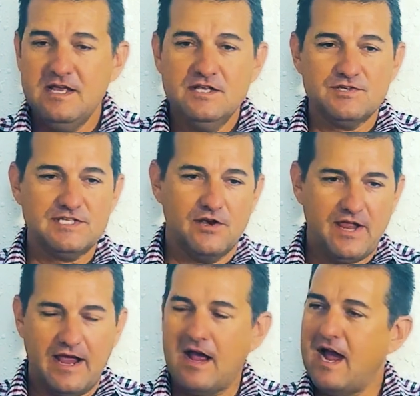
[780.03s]
So I said,
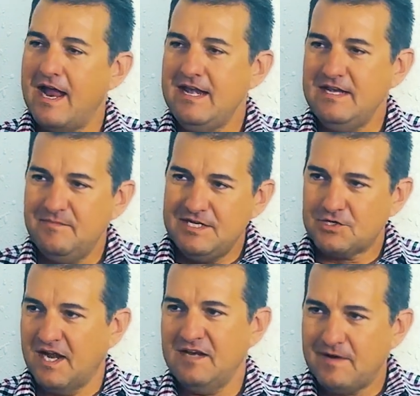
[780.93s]
okay, I need to be
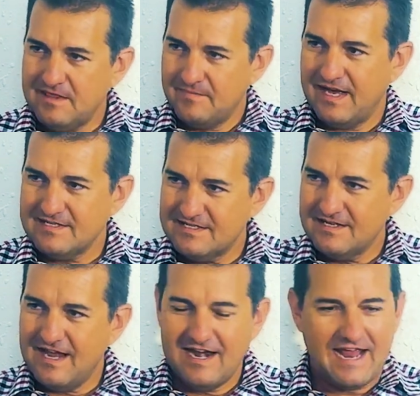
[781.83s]
trained by the best,
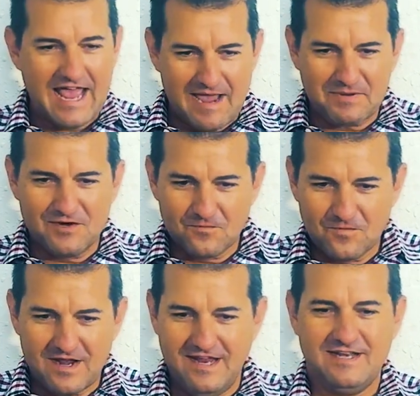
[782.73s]
and I happened to
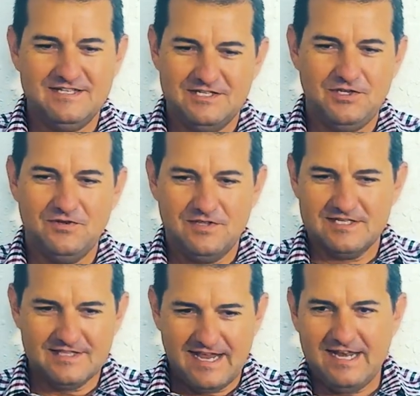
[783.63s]
run into
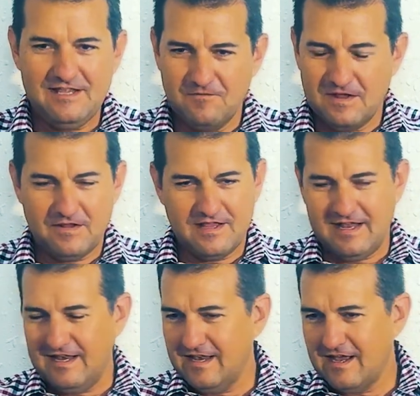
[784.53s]
this lady
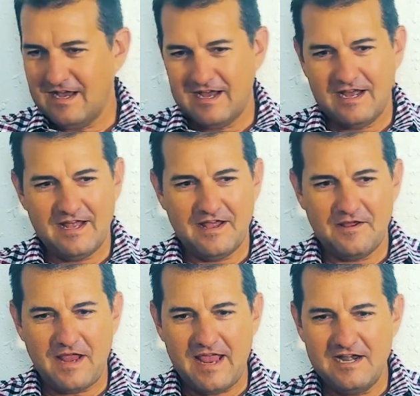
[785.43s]
that
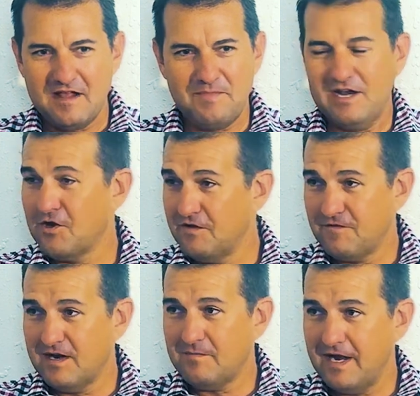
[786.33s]
ended up being a good
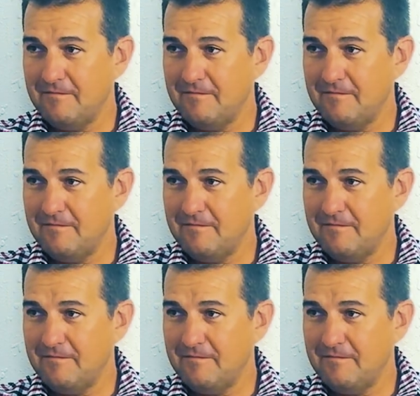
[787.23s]
friend of mine.